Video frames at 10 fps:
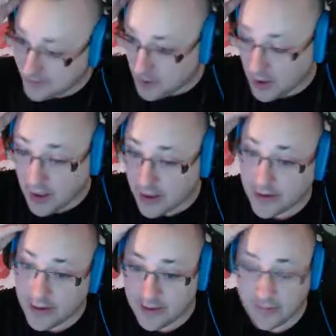
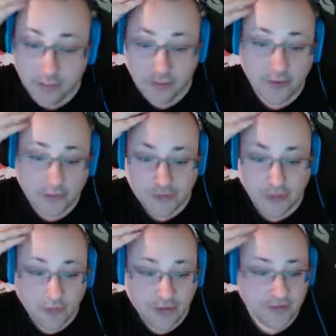uh,
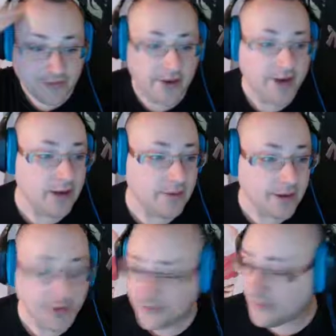so with that said, I got a
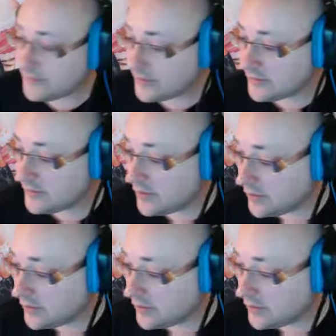lot of stuff done